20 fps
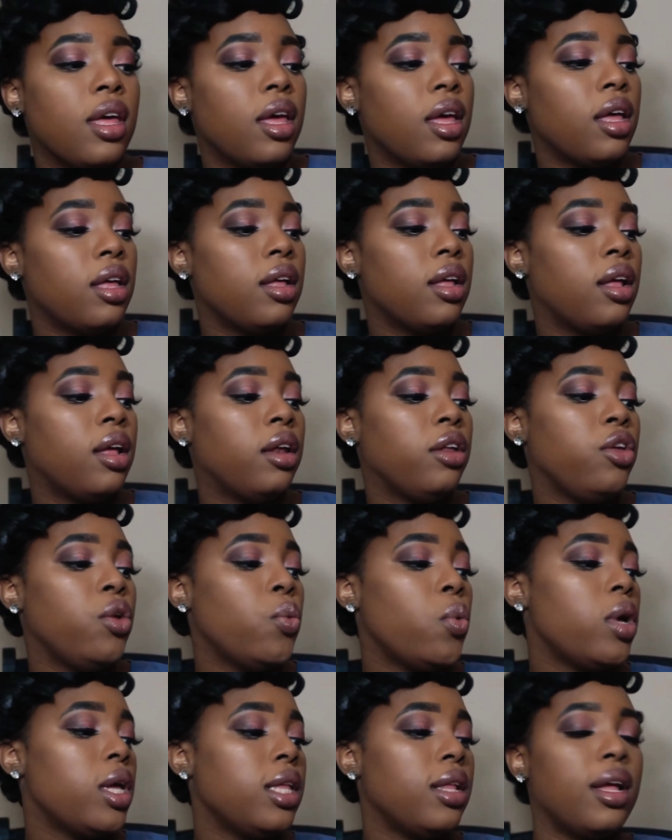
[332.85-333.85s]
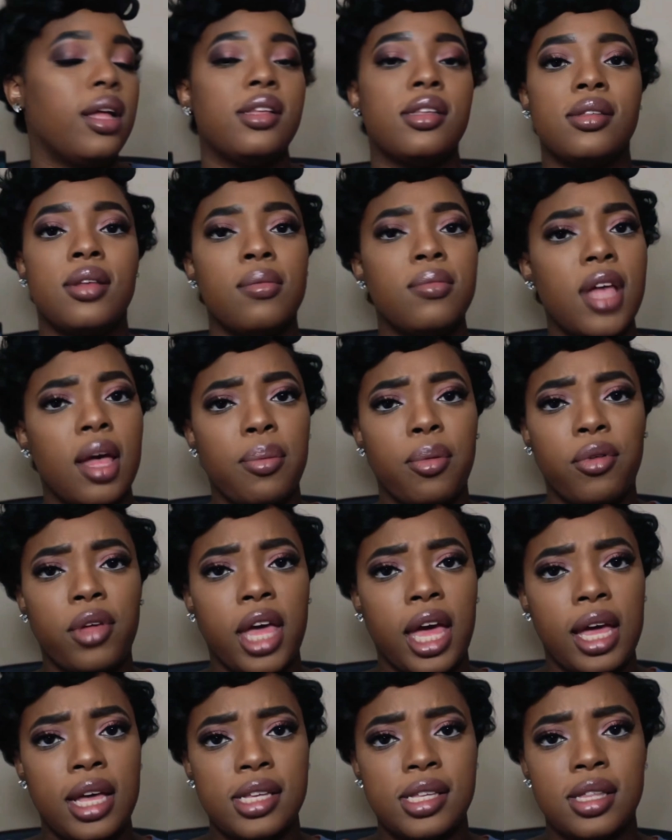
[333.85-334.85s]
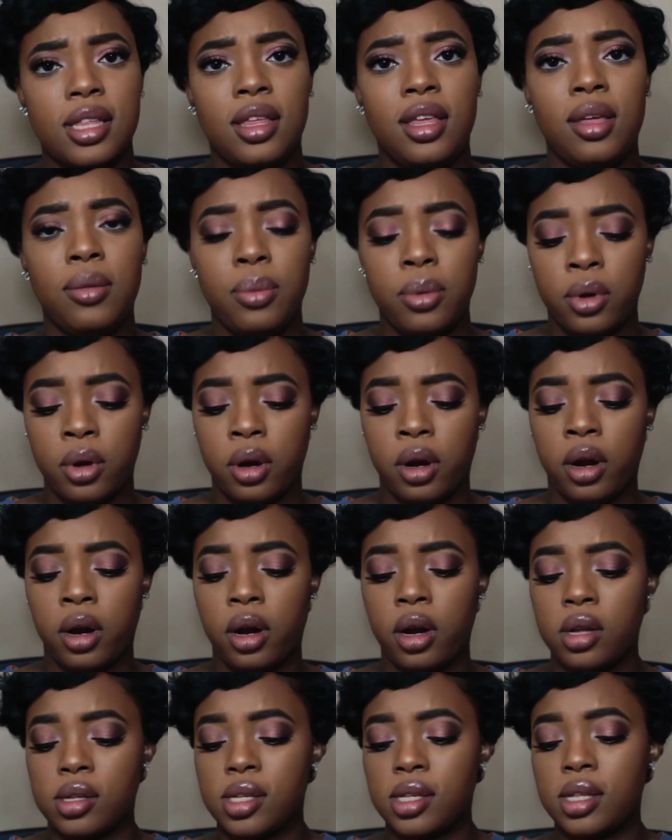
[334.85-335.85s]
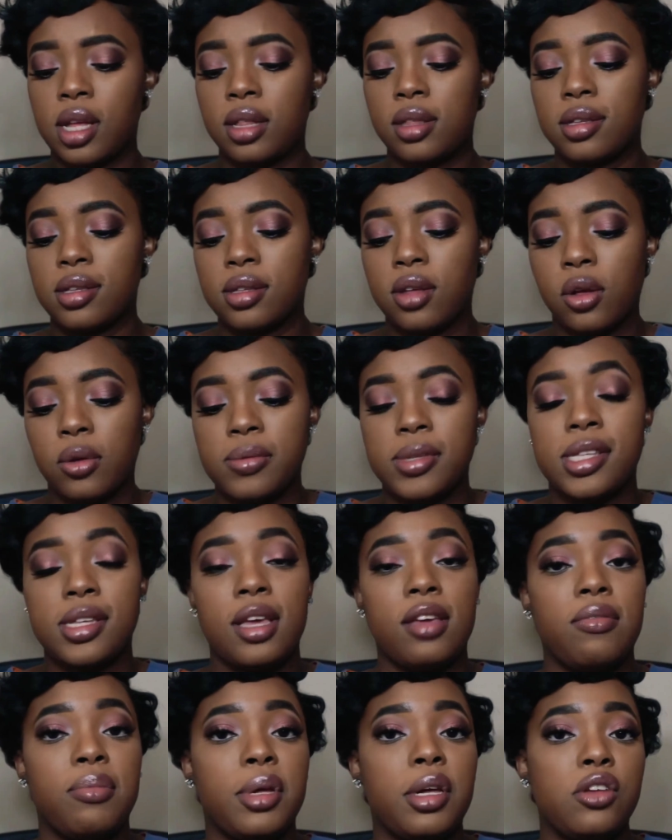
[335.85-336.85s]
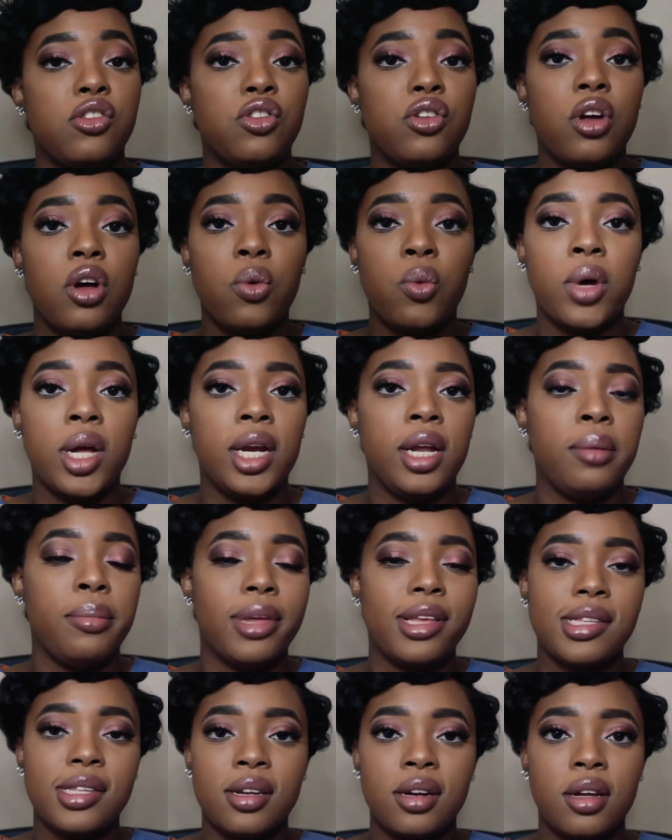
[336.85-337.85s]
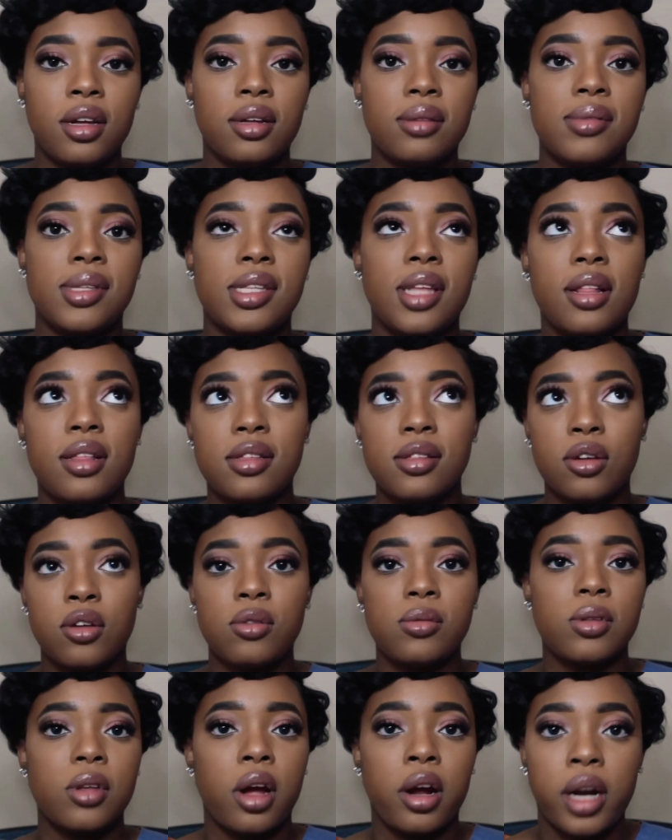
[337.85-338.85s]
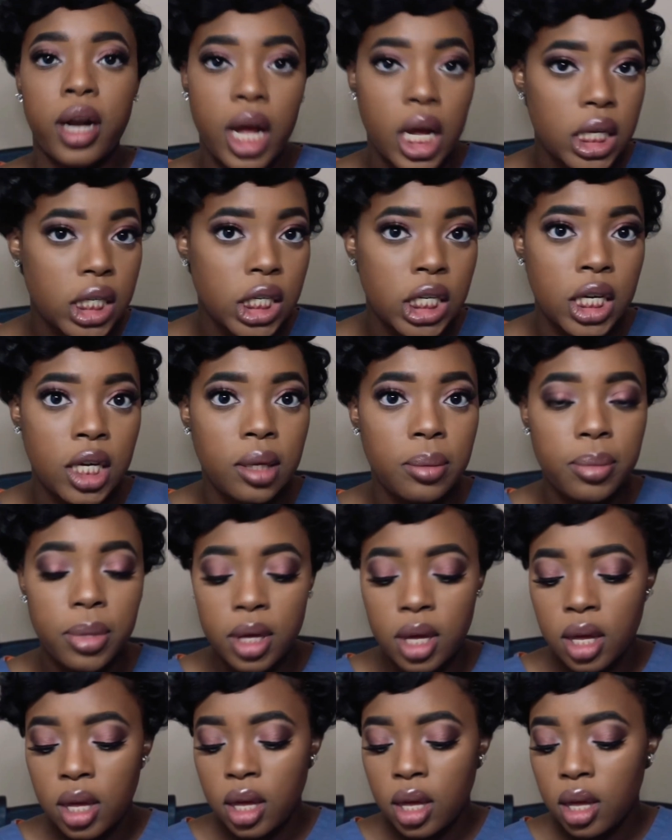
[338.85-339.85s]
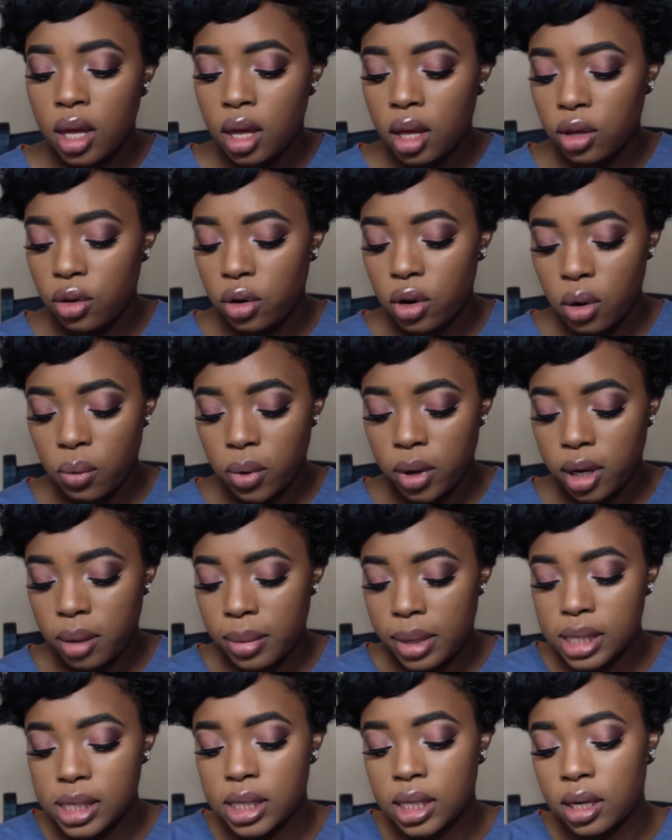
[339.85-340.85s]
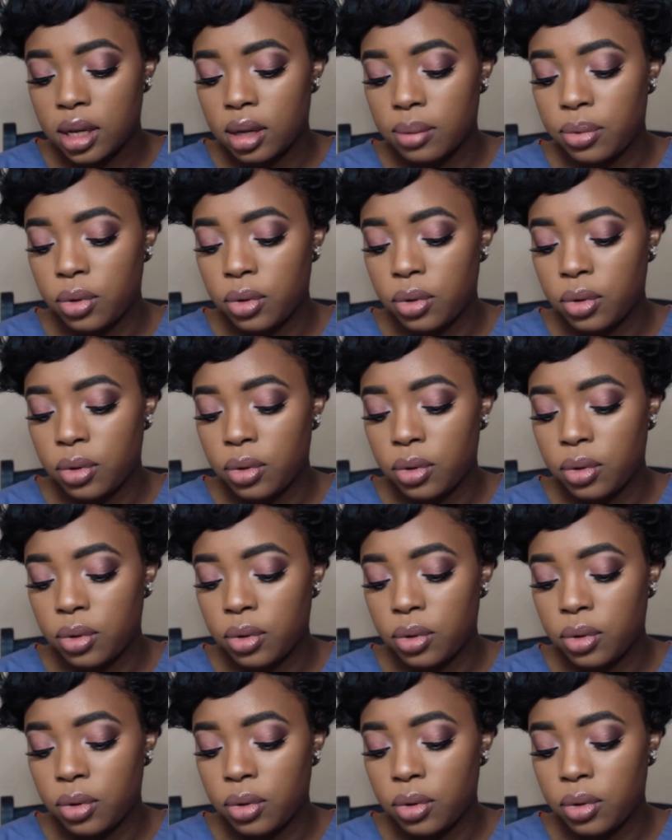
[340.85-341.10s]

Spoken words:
And you want some type of case to keep your stethoscope safe because you don't want it messing up. Stethoscopes are not cheap. You don't want it messing up.